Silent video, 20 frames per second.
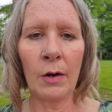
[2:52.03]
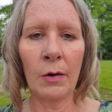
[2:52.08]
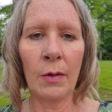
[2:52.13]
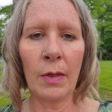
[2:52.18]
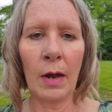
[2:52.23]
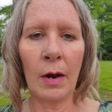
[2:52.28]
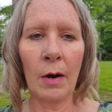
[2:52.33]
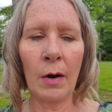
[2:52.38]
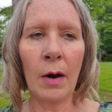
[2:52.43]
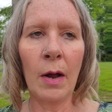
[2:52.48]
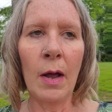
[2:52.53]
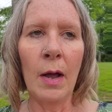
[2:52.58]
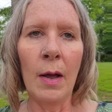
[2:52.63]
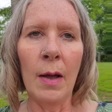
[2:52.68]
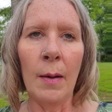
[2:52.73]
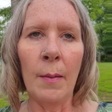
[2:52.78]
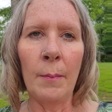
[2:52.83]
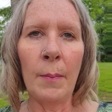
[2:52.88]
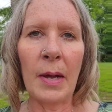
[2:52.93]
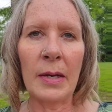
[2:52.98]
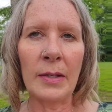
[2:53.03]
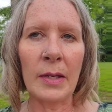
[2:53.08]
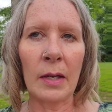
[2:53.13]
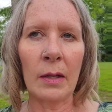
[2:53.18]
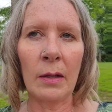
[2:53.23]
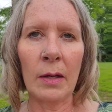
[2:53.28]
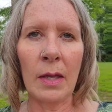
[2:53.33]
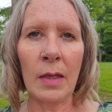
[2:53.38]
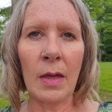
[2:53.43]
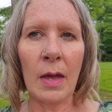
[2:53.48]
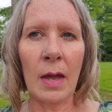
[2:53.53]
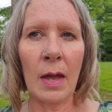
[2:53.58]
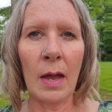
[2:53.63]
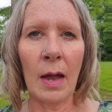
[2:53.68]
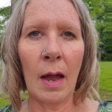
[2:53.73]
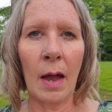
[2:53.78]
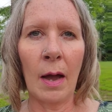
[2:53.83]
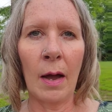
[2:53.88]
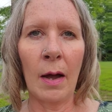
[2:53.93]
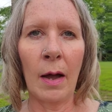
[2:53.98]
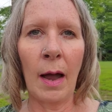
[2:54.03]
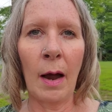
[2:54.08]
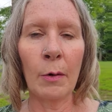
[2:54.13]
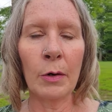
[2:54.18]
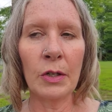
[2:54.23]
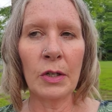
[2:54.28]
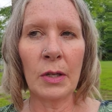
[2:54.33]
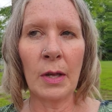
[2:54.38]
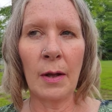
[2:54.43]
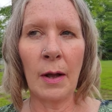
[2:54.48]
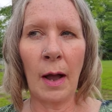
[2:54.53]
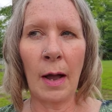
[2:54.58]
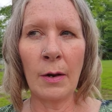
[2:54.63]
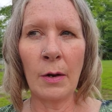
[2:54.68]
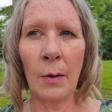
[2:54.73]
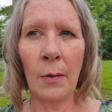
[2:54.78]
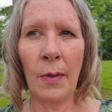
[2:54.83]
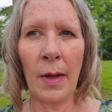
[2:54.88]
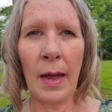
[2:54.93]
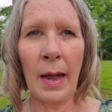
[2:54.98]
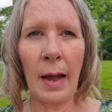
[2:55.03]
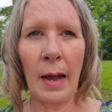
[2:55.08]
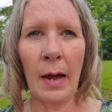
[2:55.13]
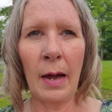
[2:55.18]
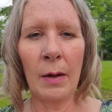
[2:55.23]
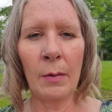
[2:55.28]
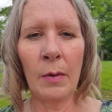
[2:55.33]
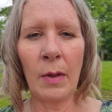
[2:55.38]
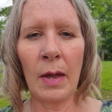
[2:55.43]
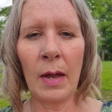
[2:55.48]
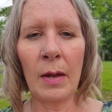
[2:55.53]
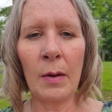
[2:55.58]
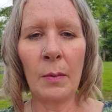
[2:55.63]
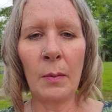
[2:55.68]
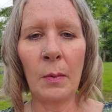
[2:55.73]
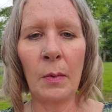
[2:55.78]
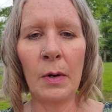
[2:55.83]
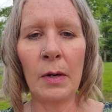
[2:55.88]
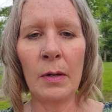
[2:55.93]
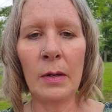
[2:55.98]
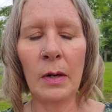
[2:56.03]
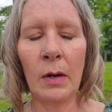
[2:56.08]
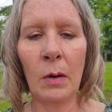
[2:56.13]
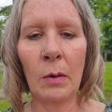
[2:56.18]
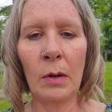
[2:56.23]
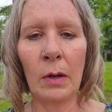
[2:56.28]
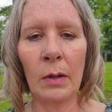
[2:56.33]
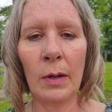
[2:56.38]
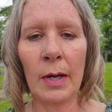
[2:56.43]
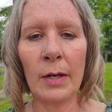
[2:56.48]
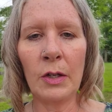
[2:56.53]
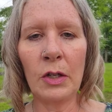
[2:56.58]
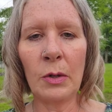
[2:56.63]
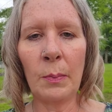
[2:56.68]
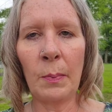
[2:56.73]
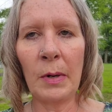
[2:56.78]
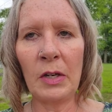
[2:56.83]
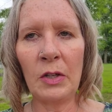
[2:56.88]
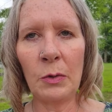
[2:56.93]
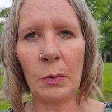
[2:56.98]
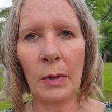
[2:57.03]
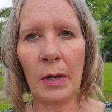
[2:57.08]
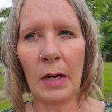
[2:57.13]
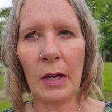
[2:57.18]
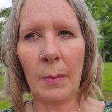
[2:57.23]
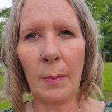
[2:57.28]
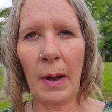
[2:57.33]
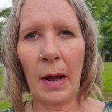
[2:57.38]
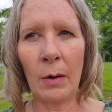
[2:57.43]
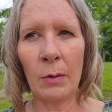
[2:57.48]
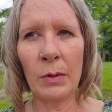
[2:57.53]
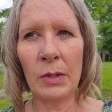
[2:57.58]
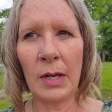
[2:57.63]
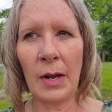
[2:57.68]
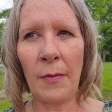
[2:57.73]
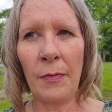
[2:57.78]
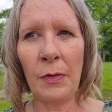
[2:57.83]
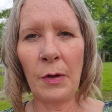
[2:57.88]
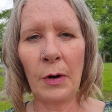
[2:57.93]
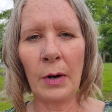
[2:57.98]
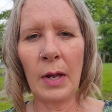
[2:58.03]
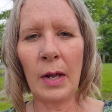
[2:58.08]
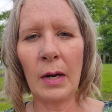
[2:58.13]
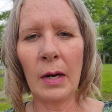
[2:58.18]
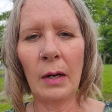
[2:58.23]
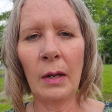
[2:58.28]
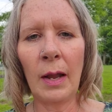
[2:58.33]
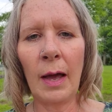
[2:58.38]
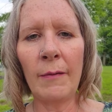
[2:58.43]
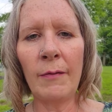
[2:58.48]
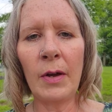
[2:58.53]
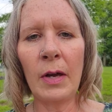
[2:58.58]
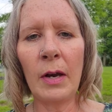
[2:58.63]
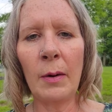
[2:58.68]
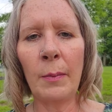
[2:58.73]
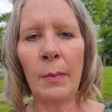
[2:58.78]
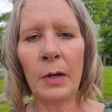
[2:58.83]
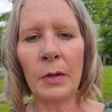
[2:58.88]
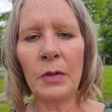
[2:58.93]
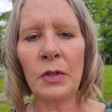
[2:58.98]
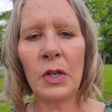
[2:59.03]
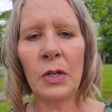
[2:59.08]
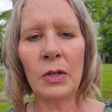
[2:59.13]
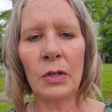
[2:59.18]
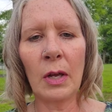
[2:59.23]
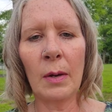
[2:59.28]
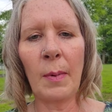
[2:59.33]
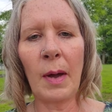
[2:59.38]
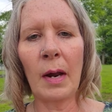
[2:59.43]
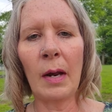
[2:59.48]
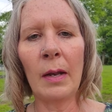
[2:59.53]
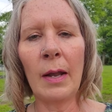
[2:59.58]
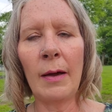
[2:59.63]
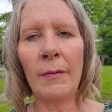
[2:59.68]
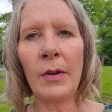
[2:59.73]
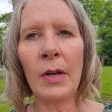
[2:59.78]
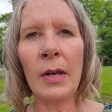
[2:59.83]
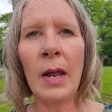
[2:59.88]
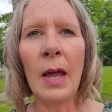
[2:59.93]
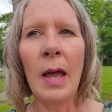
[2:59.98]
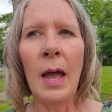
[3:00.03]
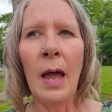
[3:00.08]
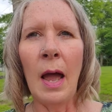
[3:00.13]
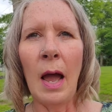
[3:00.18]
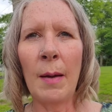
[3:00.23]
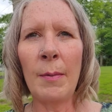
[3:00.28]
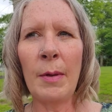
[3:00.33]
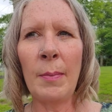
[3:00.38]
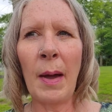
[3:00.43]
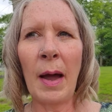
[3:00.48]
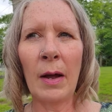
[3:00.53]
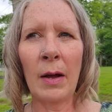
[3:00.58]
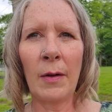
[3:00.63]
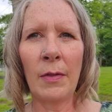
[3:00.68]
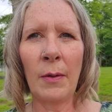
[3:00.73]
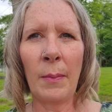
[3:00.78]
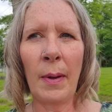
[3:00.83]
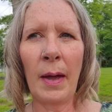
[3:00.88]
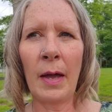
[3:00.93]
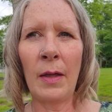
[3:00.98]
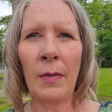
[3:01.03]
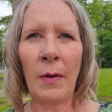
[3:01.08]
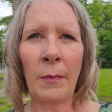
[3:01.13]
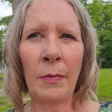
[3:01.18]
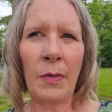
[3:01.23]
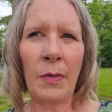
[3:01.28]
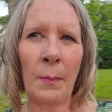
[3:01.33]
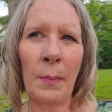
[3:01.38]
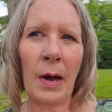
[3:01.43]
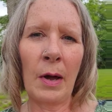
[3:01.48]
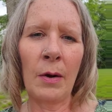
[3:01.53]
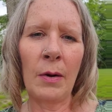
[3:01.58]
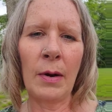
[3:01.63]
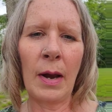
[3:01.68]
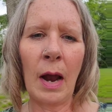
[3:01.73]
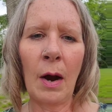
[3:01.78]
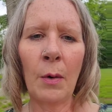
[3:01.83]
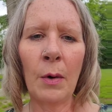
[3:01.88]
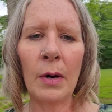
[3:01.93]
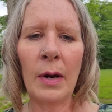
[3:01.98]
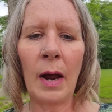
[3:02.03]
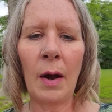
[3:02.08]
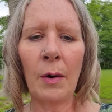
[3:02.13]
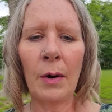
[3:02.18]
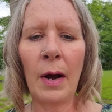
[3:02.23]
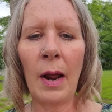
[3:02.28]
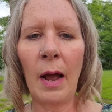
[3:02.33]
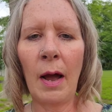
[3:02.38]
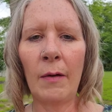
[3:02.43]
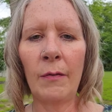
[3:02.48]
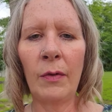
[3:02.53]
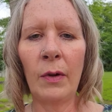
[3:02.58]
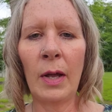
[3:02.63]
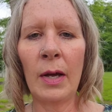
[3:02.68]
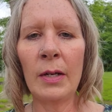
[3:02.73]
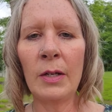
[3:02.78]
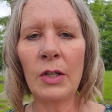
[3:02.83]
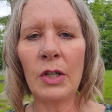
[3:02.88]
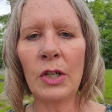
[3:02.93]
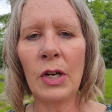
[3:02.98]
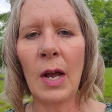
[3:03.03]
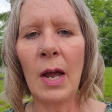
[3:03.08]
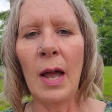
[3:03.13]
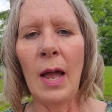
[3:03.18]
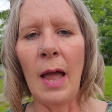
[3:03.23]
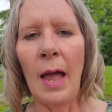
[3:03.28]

You're there basically the hours that I know they would go to lunch between about 10:30 and 11. It was usually about 11, and be back on the pad about an hour and a half lunch.